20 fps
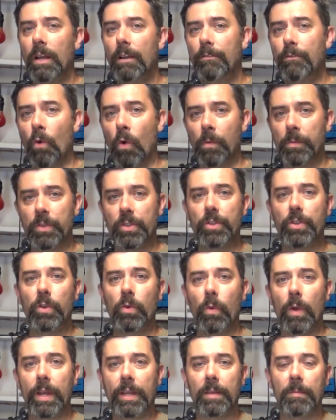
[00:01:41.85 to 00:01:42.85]
forms of
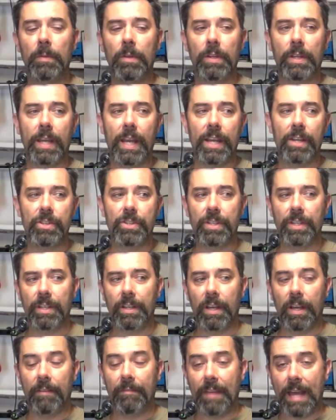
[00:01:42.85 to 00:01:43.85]
two-way communication
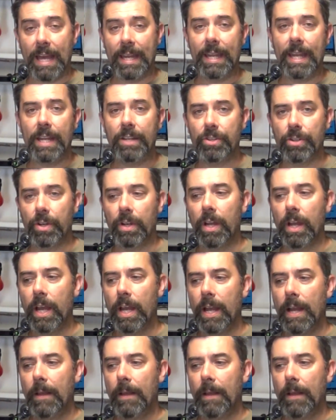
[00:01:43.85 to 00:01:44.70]
of that nature,